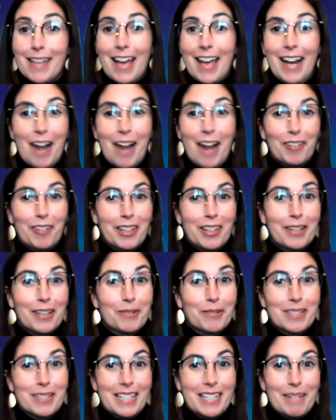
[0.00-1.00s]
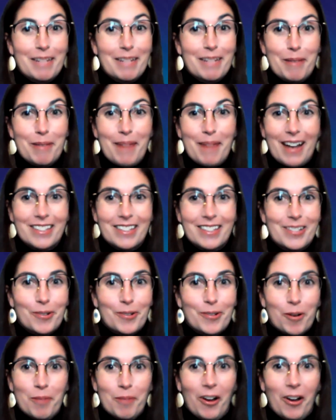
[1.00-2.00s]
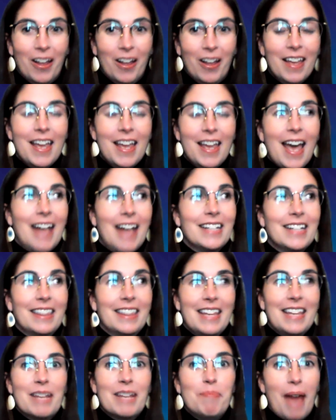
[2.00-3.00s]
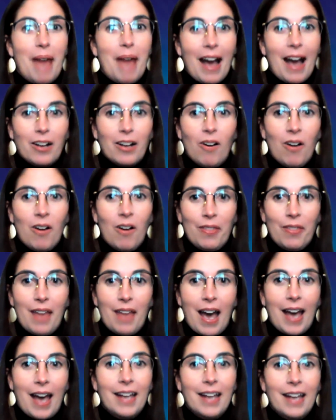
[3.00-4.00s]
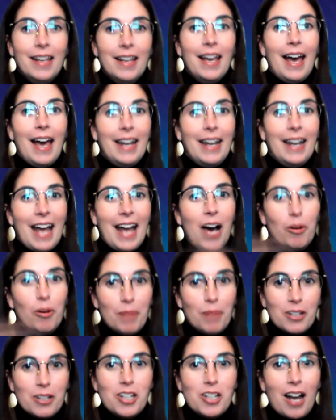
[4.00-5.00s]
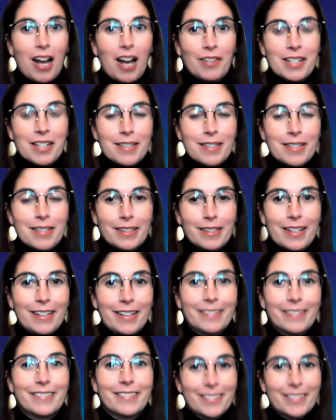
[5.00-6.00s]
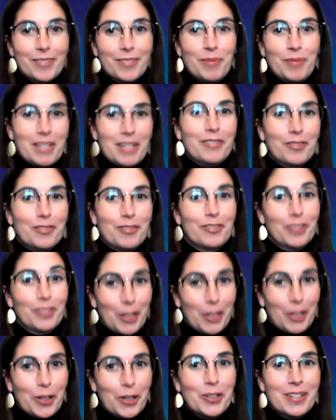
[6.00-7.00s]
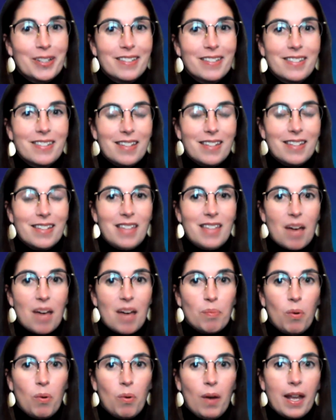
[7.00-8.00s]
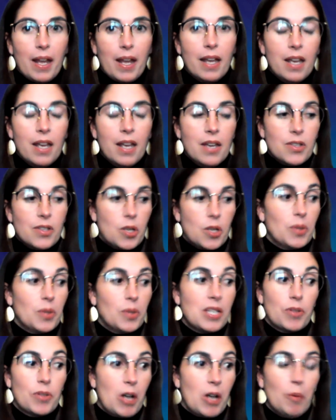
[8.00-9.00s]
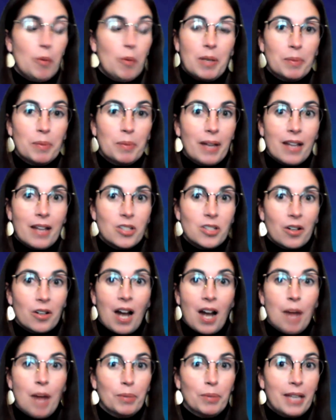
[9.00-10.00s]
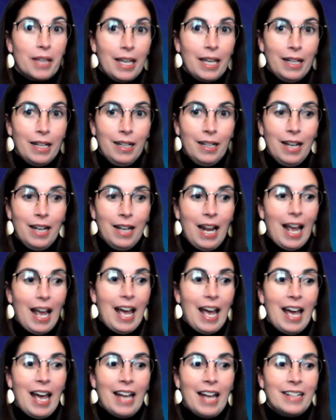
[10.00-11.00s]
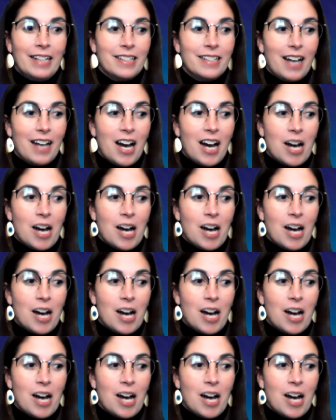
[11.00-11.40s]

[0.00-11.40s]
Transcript: and everything was going to be back to normal. And to think back on that and how much obviously we've learned since that point. So these reopening plans are complicated, and